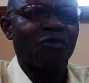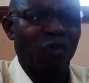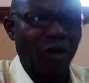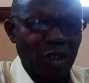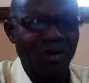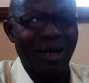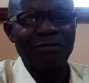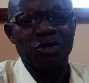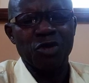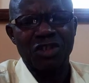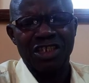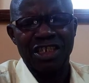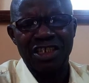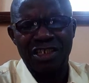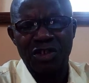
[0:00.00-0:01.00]
what you have to
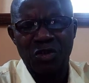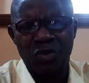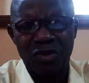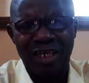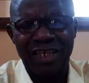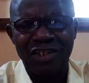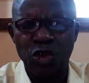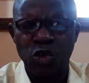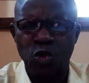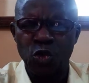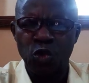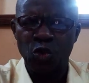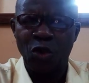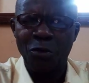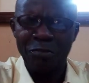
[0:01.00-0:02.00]
teach the students is
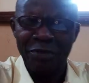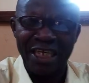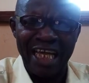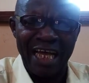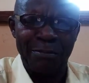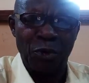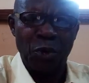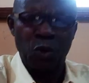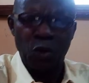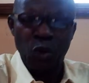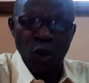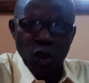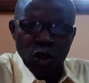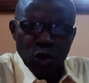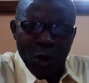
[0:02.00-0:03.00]
to be
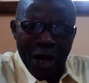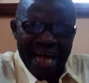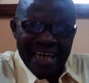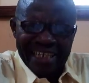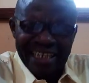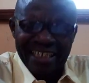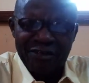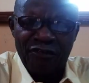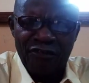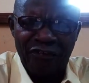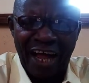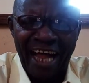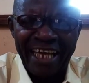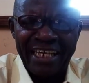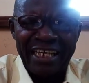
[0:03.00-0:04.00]
able to
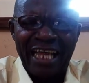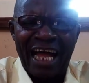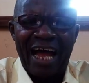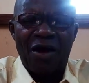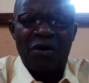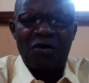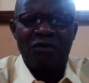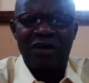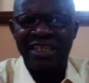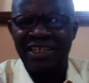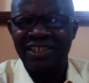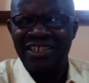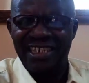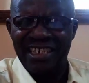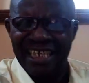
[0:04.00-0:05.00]
identify a noun. When
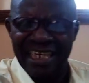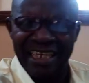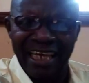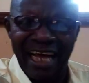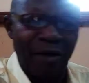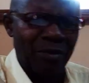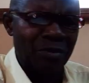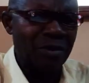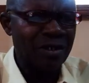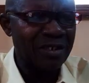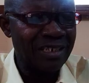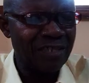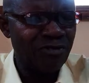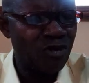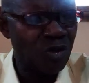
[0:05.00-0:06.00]
they see a noun,
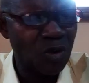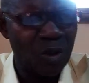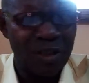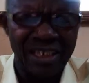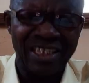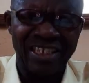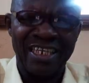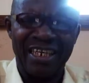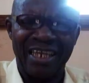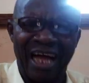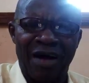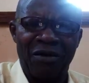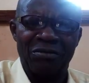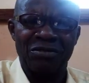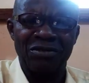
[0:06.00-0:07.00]
they should know this is a
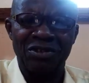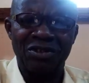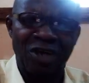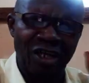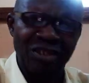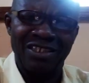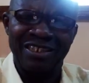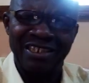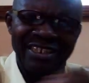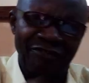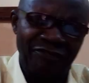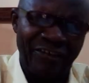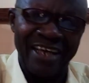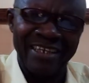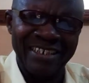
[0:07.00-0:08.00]
noun. Not
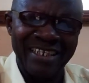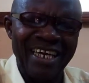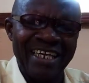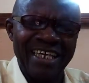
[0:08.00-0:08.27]
defining